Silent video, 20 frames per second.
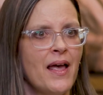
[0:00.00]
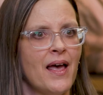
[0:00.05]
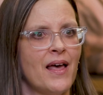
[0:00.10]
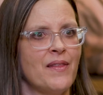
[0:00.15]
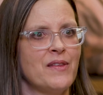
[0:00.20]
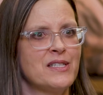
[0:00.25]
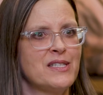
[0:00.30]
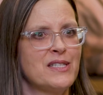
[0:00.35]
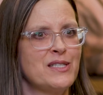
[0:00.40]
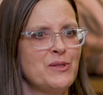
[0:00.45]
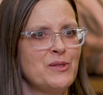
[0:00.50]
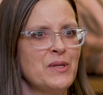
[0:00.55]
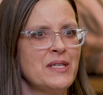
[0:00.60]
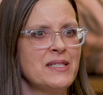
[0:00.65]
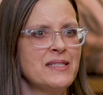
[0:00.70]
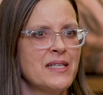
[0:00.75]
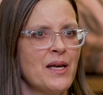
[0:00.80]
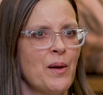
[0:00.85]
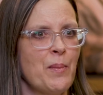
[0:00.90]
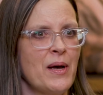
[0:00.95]
And the
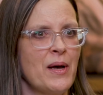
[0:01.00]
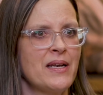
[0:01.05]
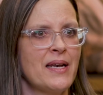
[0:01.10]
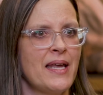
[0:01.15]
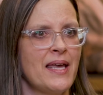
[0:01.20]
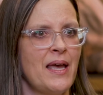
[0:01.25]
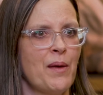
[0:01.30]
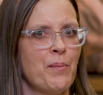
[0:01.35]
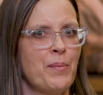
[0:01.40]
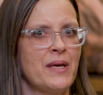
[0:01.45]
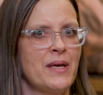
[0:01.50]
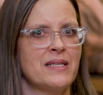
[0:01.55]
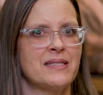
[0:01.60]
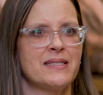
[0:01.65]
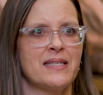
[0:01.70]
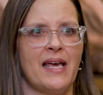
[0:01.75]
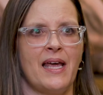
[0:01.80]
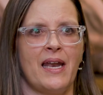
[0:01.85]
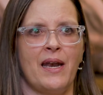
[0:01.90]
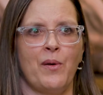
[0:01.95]
students come on
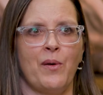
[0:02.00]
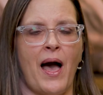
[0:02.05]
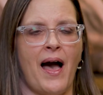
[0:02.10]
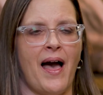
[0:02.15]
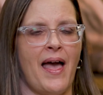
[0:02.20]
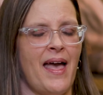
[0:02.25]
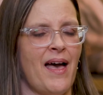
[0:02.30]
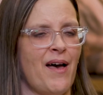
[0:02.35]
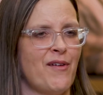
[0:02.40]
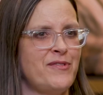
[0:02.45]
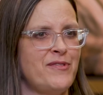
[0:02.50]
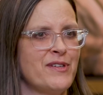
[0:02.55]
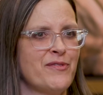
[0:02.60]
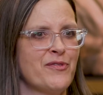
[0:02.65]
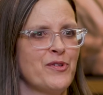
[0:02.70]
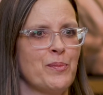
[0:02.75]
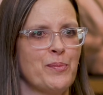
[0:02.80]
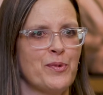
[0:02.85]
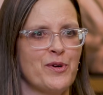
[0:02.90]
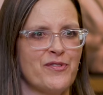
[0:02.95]
campus, and I have
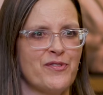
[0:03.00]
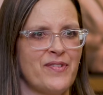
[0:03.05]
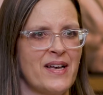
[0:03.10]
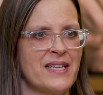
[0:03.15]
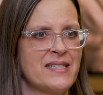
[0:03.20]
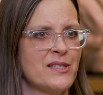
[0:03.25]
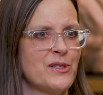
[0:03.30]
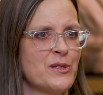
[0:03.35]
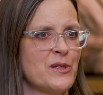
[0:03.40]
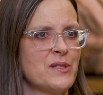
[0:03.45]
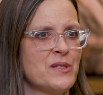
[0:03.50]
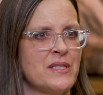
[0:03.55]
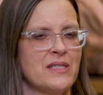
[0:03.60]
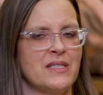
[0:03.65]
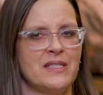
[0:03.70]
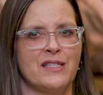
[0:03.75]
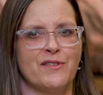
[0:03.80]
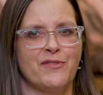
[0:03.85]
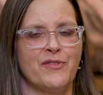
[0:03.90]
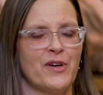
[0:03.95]
different professors
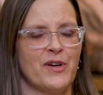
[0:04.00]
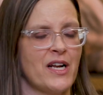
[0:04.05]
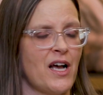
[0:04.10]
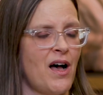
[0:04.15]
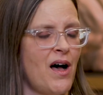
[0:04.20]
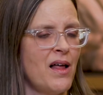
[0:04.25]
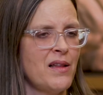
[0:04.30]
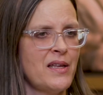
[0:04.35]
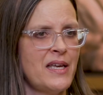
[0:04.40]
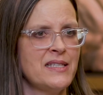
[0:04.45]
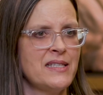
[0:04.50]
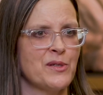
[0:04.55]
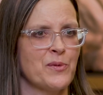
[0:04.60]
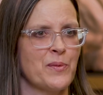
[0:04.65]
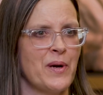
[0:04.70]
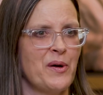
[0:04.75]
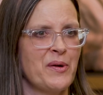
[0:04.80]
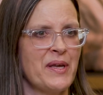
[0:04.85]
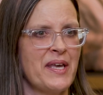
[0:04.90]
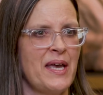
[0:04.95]
and different colleagues
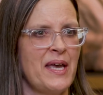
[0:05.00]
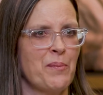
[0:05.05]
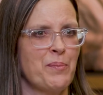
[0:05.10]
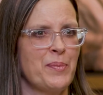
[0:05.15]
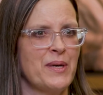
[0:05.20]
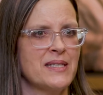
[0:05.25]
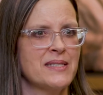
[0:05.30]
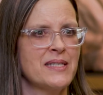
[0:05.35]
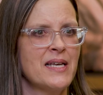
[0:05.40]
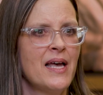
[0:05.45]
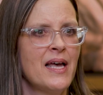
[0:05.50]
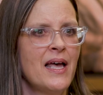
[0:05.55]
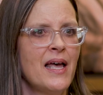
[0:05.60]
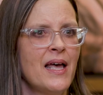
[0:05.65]
around campus